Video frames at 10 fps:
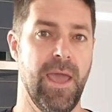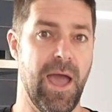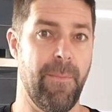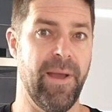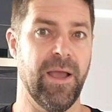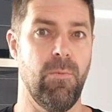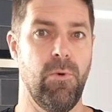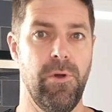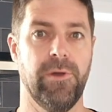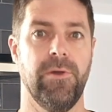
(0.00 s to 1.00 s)
among a
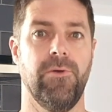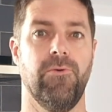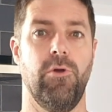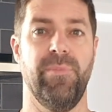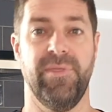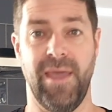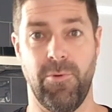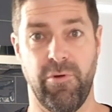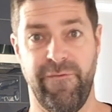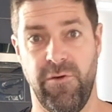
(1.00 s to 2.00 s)
working group that were
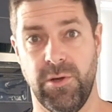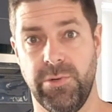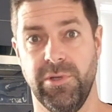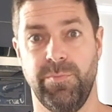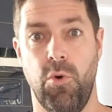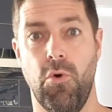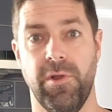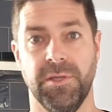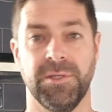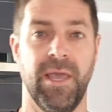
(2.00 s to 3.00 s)
referred to as
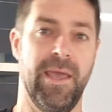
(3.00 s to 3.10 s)
porters.